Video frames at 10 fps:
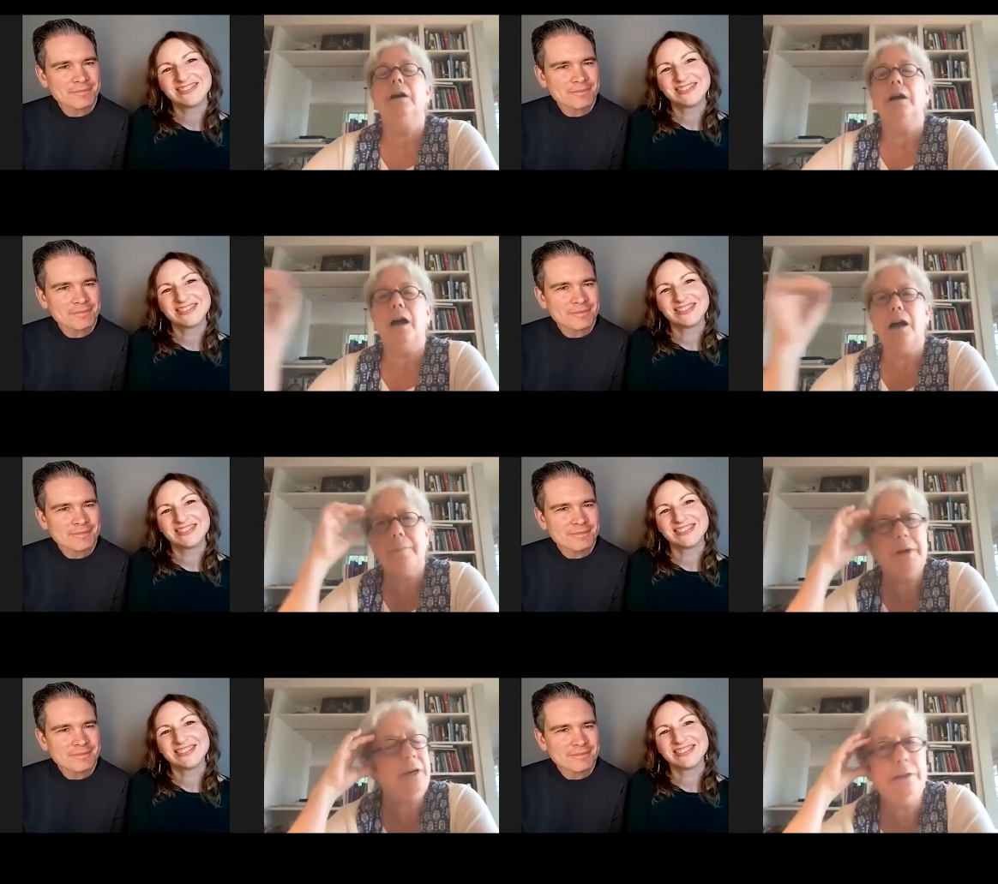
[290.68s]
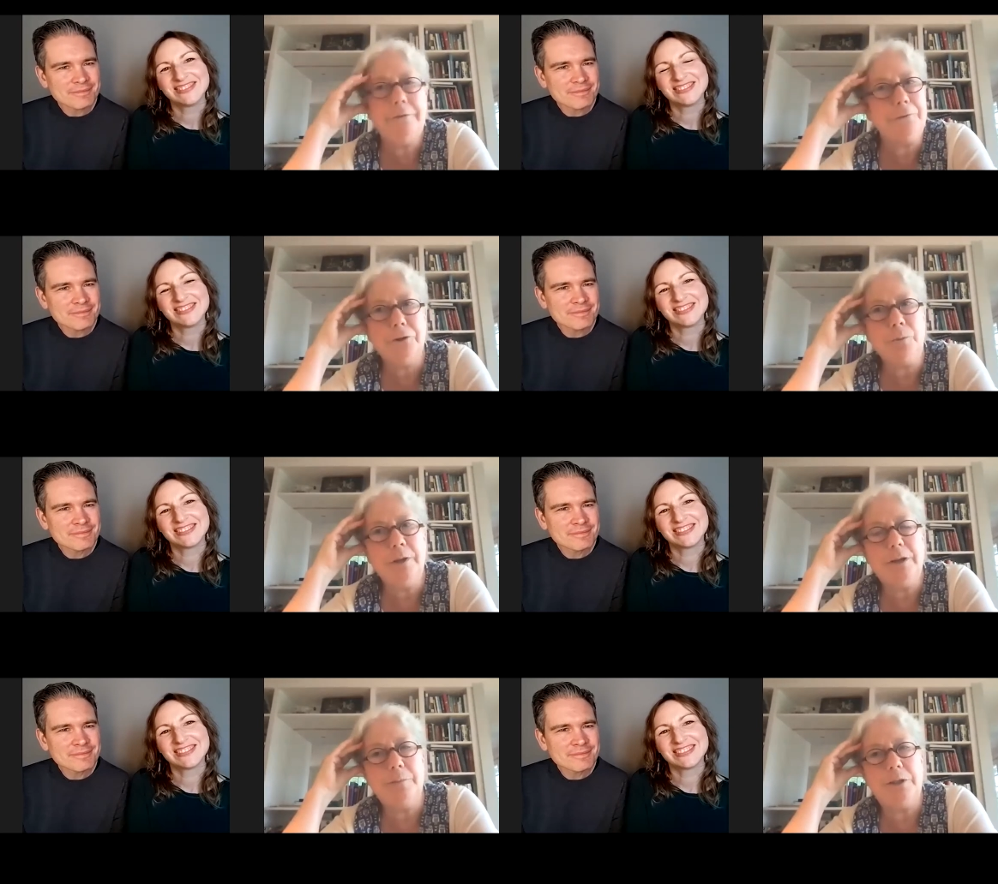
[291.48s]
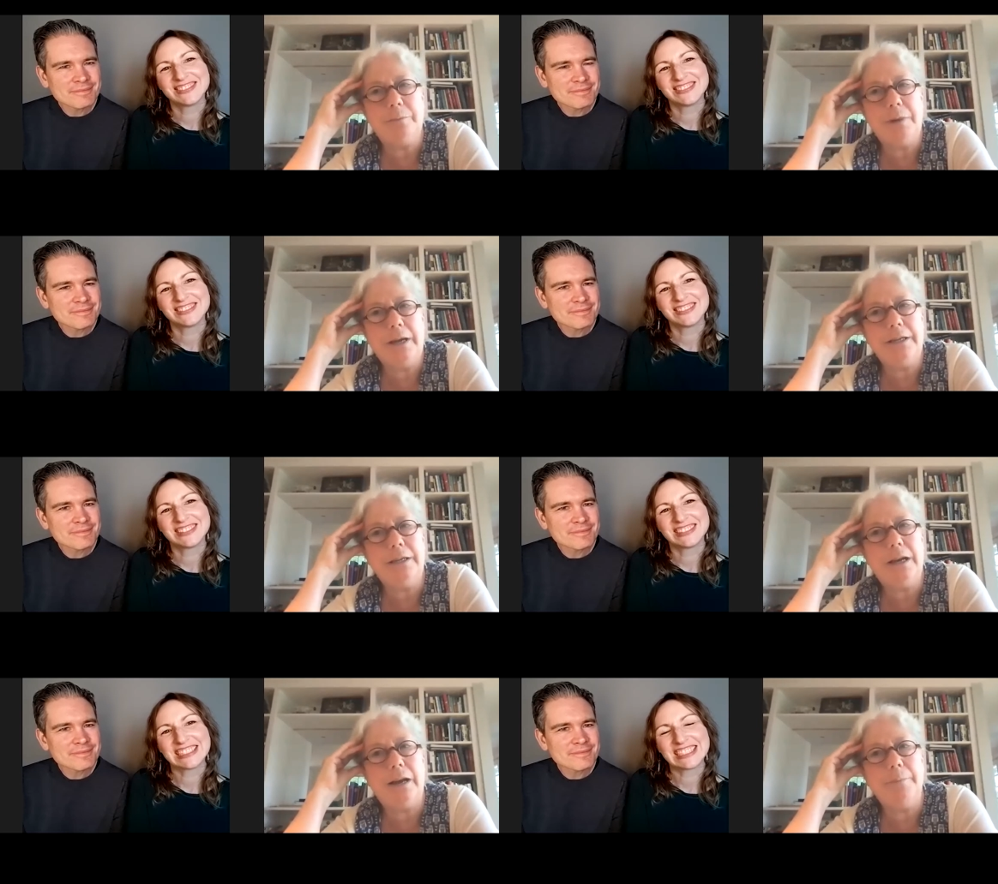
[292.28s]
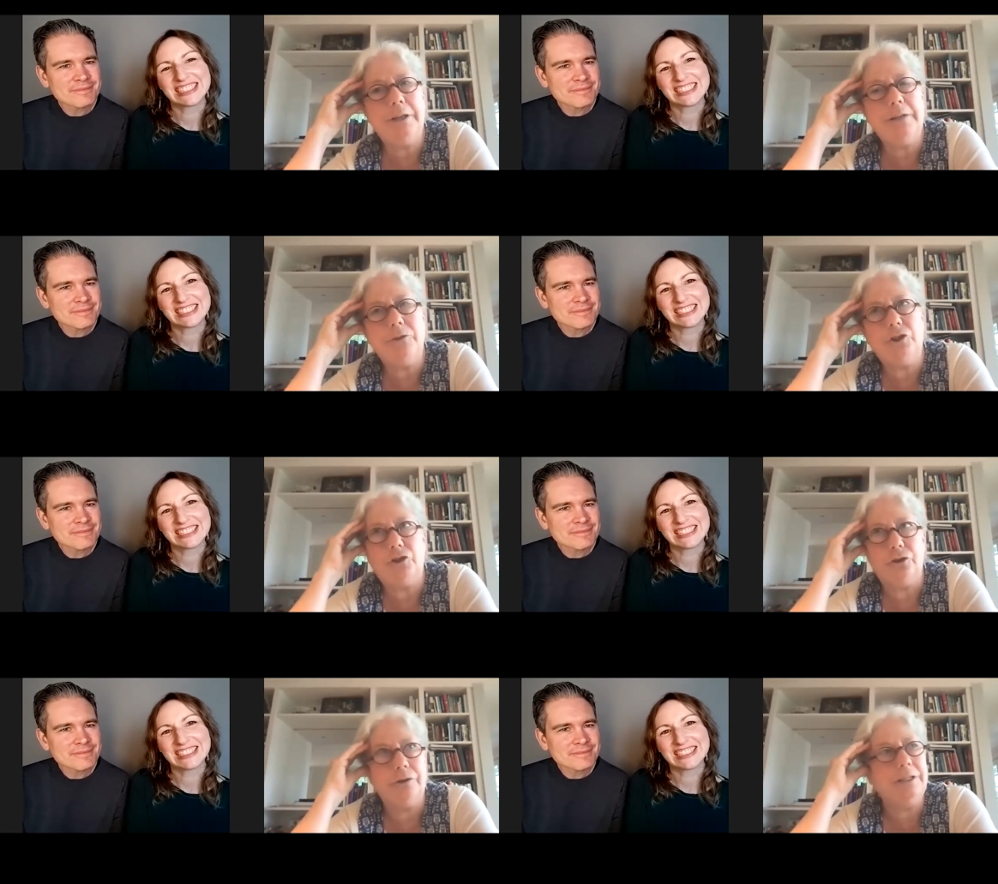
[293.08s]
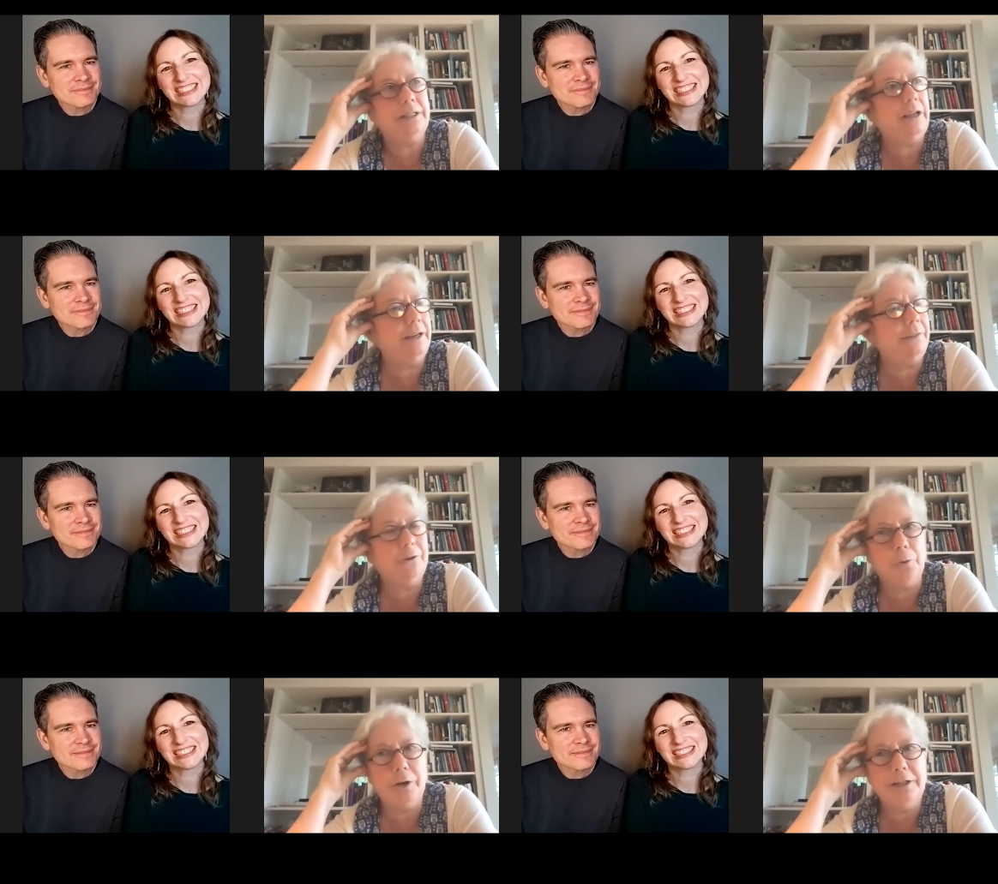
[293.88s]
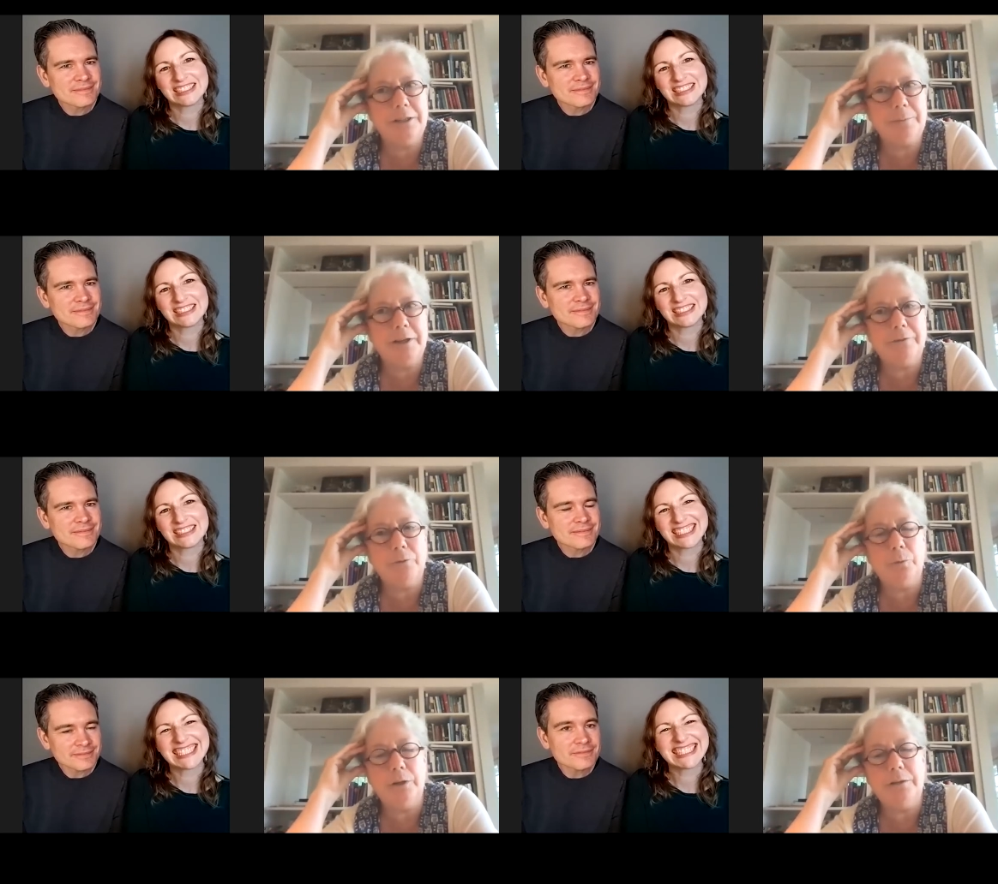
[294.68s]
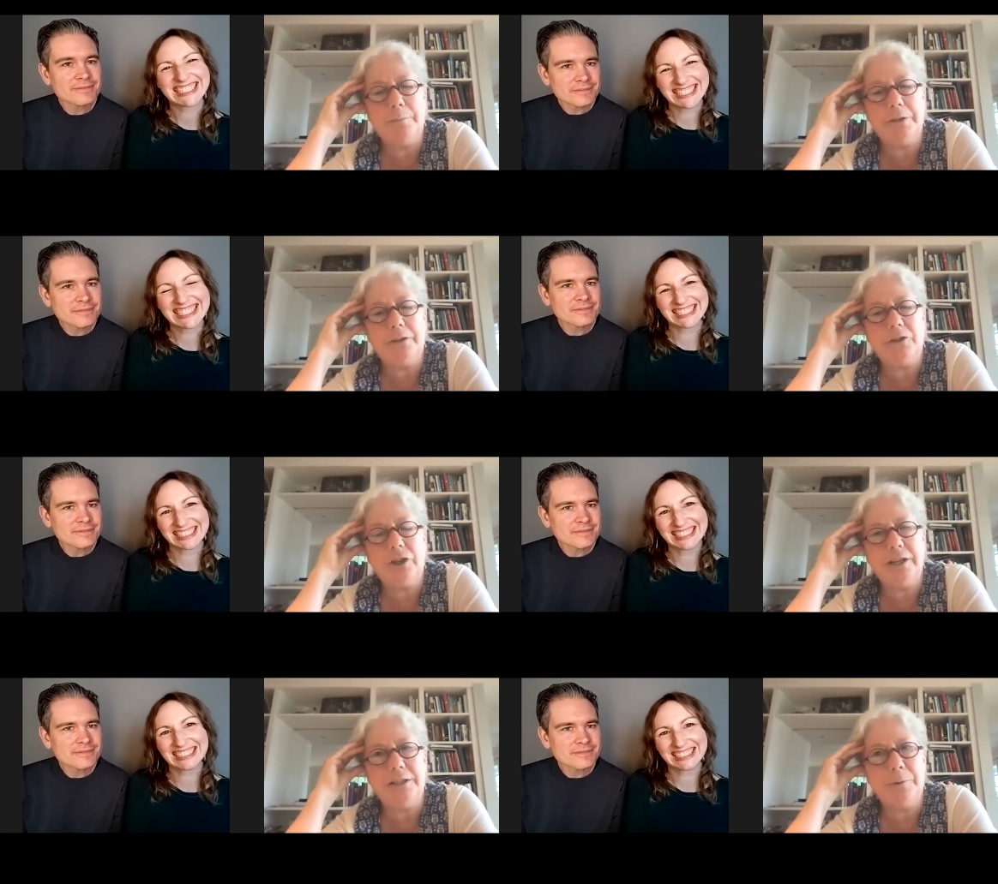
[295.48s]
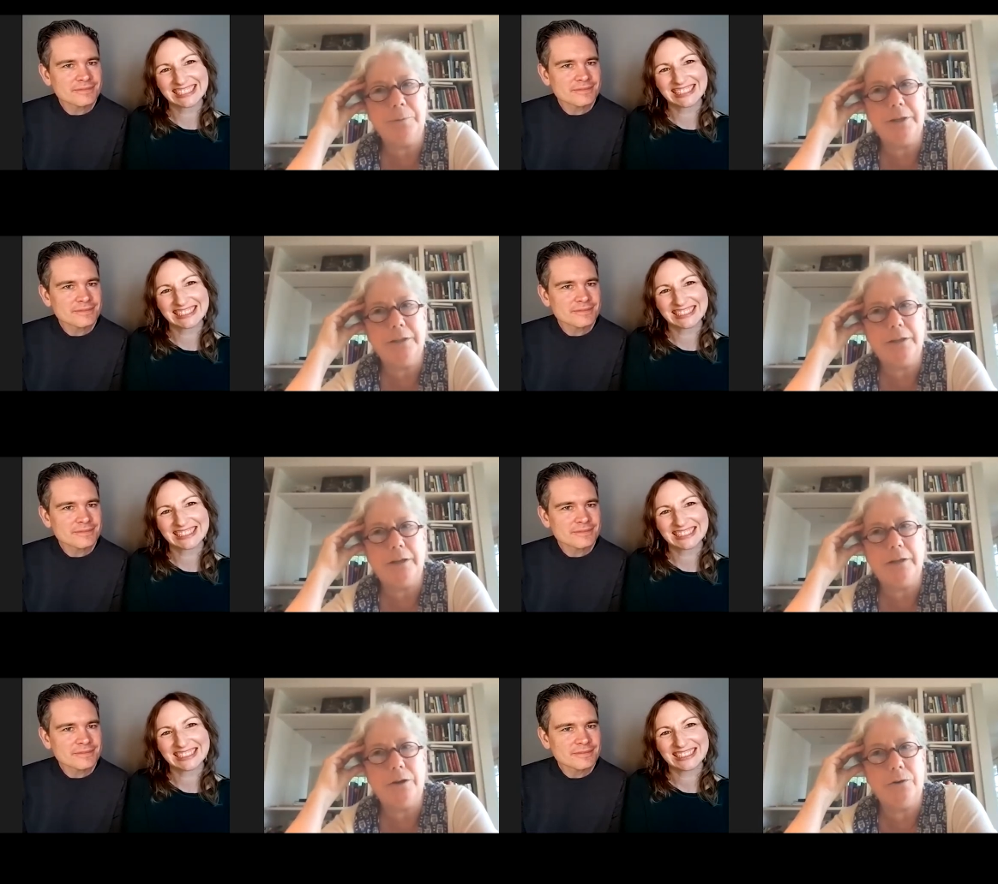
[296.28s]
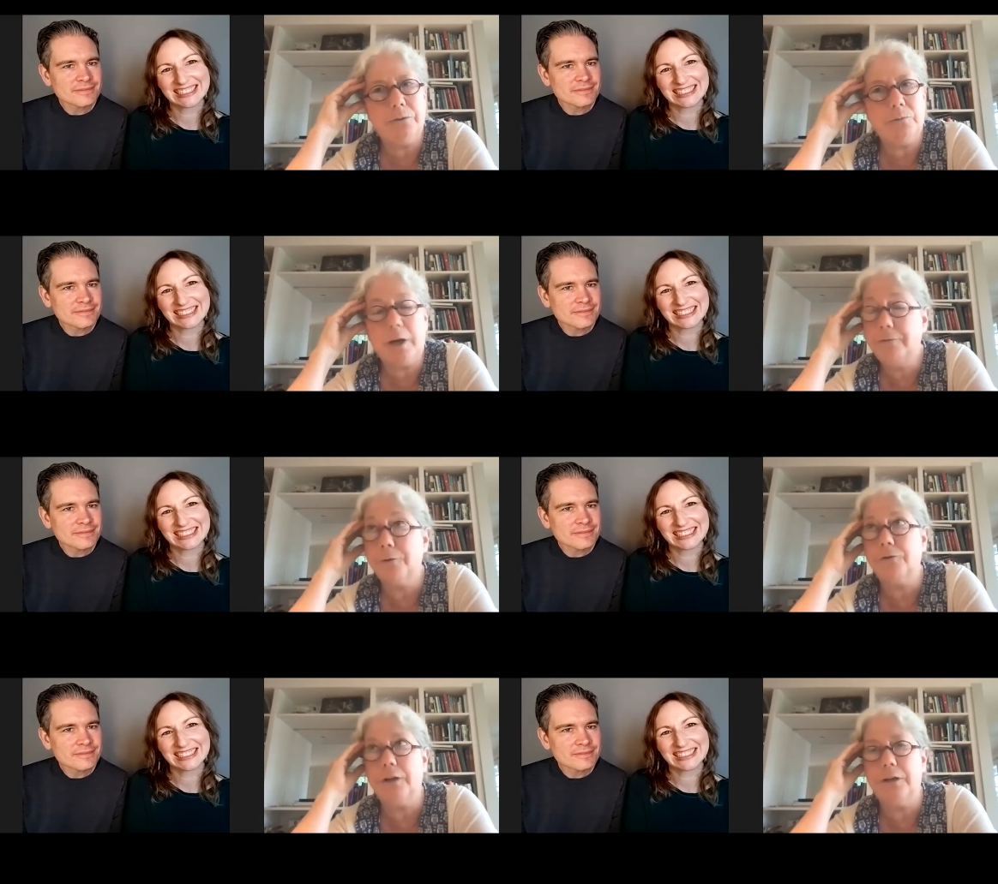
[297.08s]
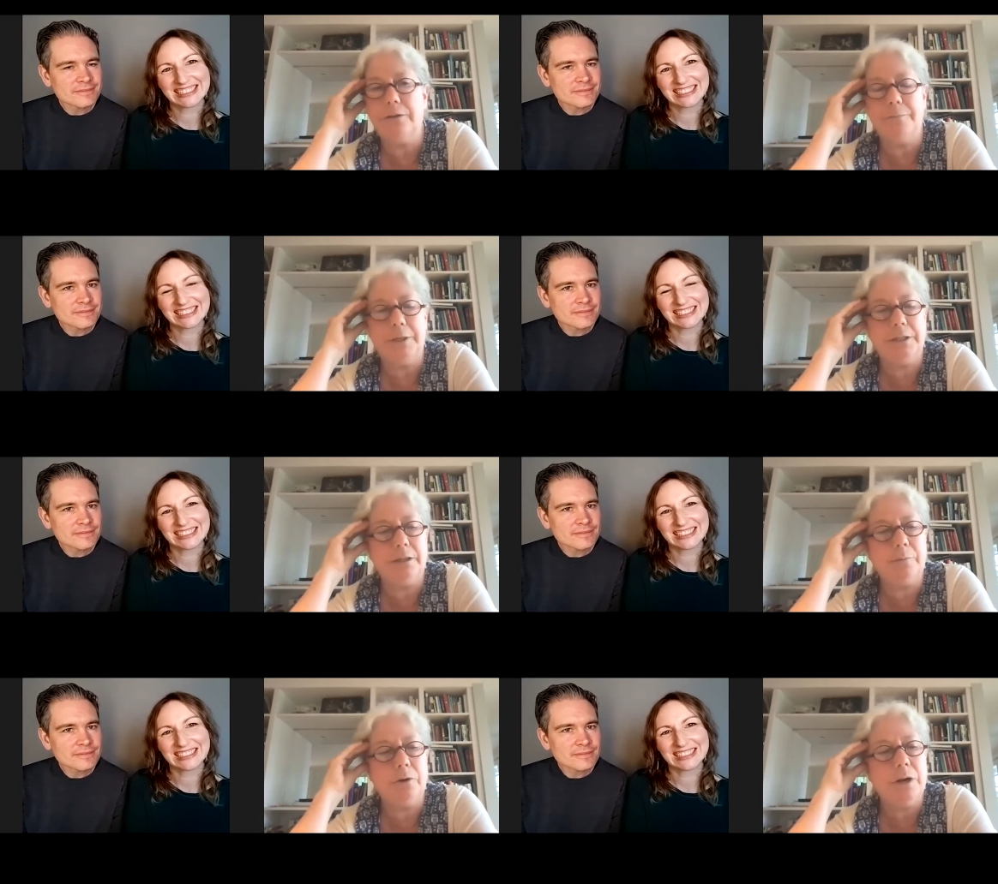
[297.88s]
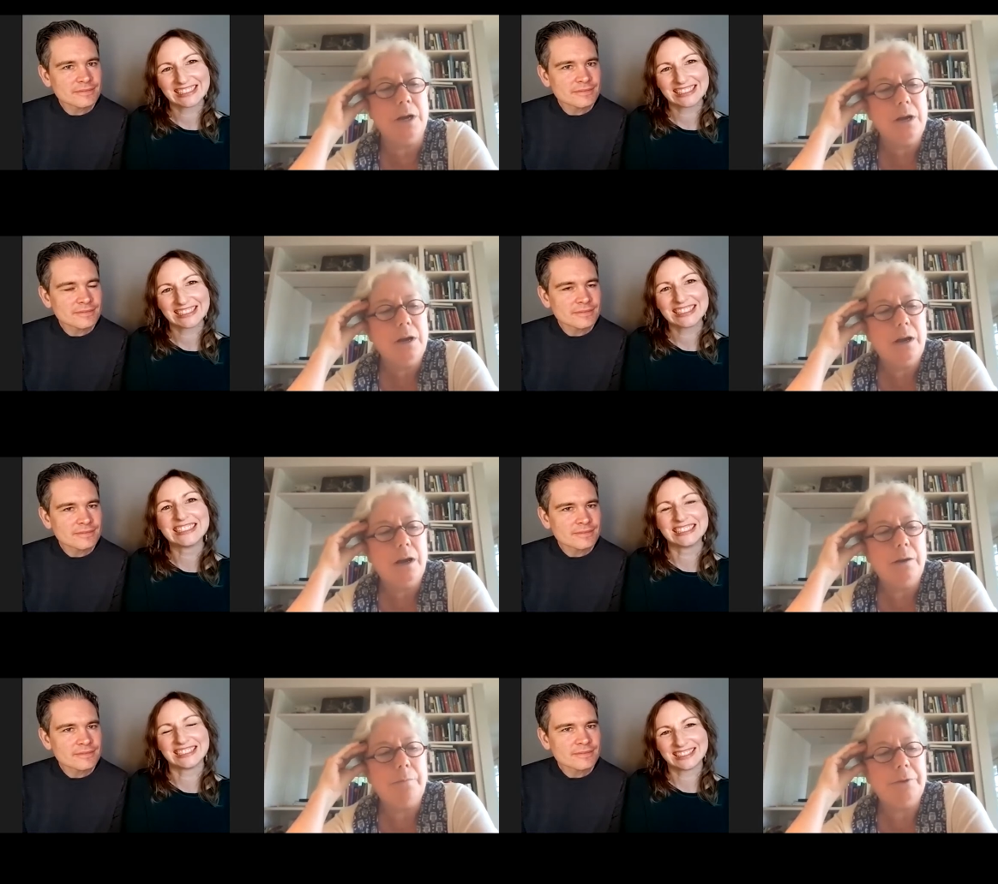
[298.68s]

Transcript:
Speaker 1: um, the first one that comes to mind, and I'm not even sure it's like the greatest play ever written, but the Shakespeare play that I know, I, first of all, I love Midsummer, mm-hmm.